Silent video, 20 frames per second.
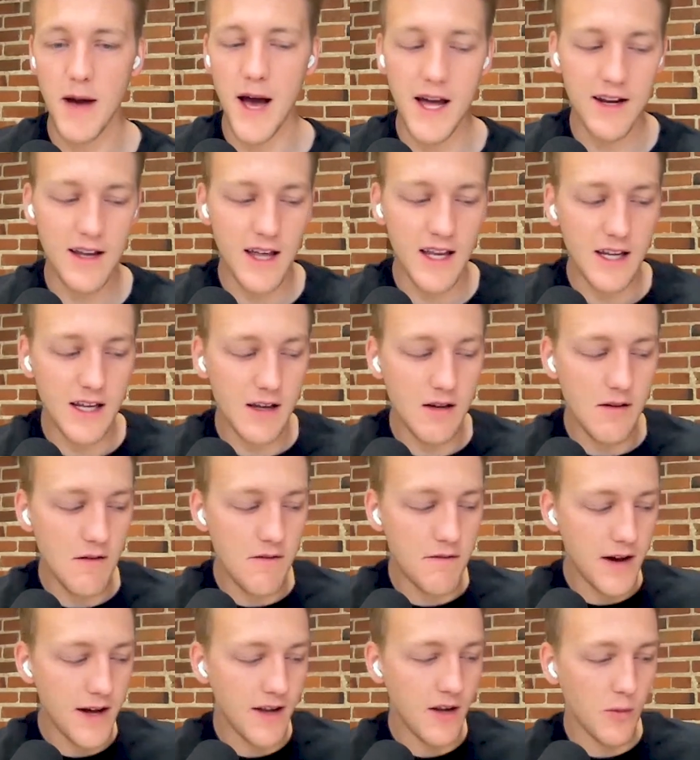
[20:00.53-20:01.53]
Matt,
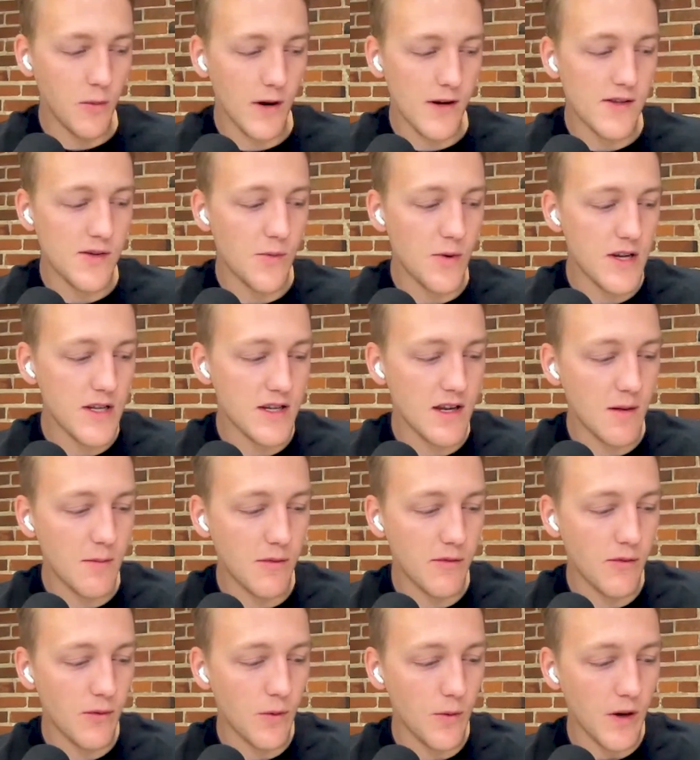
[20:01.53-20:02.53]
any final words of
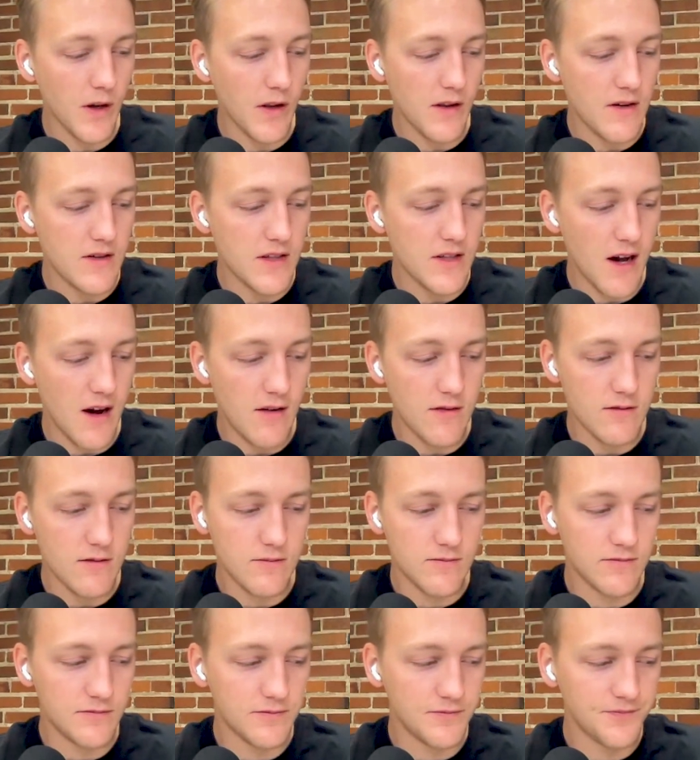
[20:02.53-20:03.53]
wisdom before we close
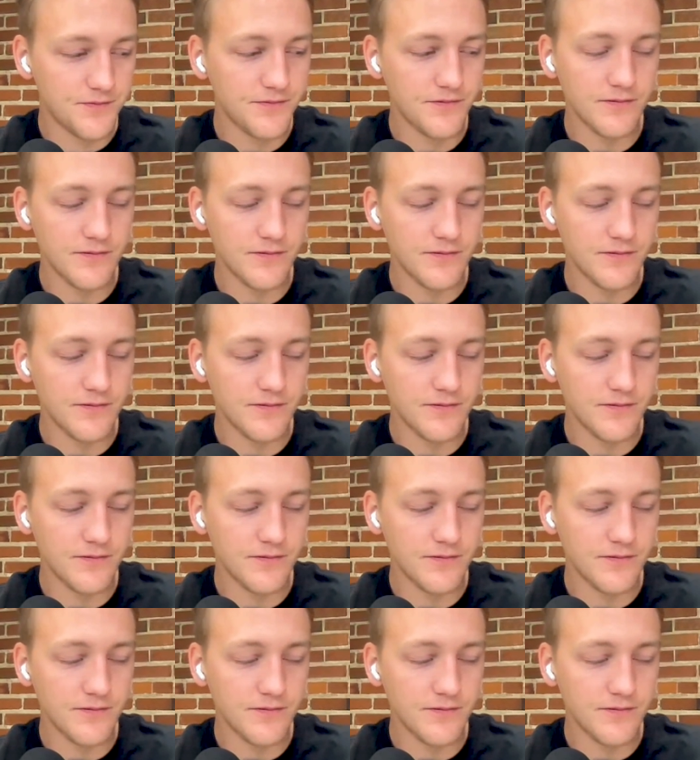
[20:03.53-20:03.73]
out?